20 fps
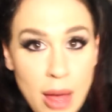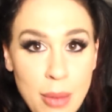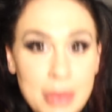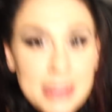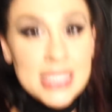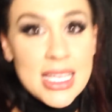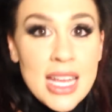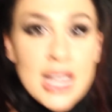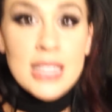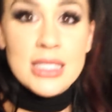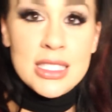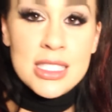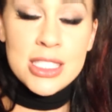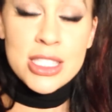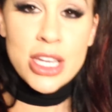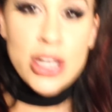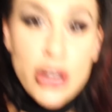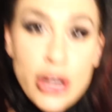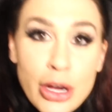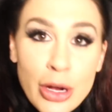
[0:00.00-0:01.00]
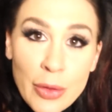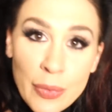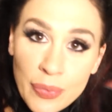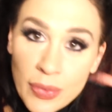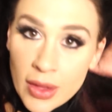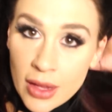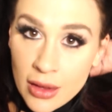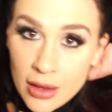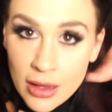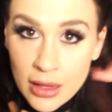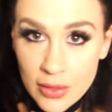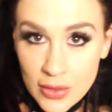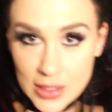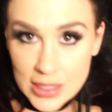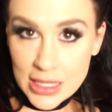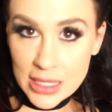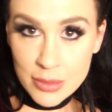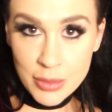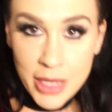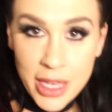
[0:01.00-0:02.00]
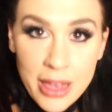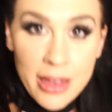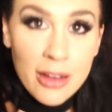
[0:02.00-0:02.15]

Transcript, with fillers: I'm about to head out to dinner. This is my